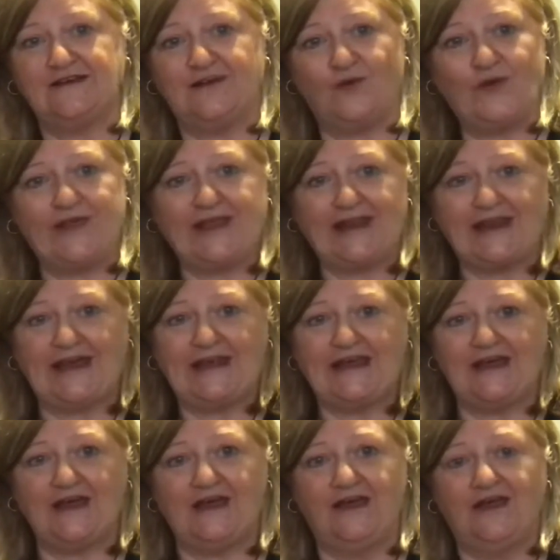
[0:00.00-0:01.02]
a week
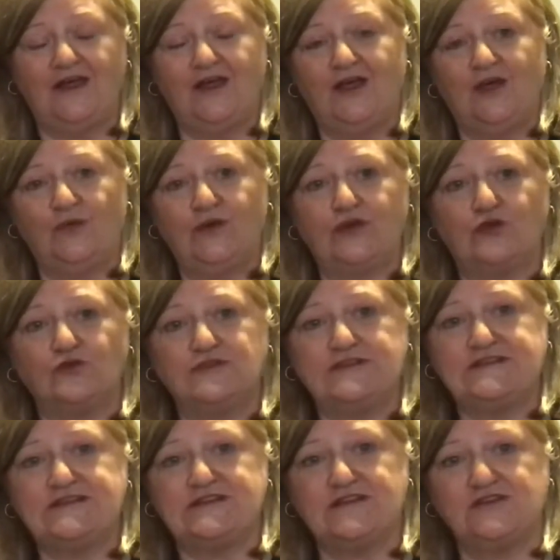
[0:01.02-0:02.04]
later we called
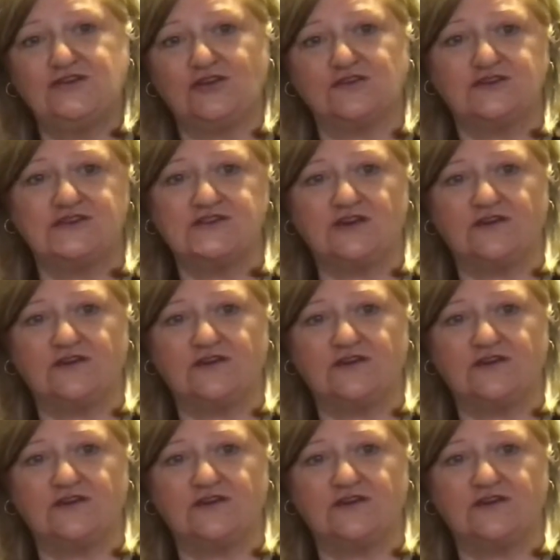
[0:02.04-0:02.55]
into the doctor's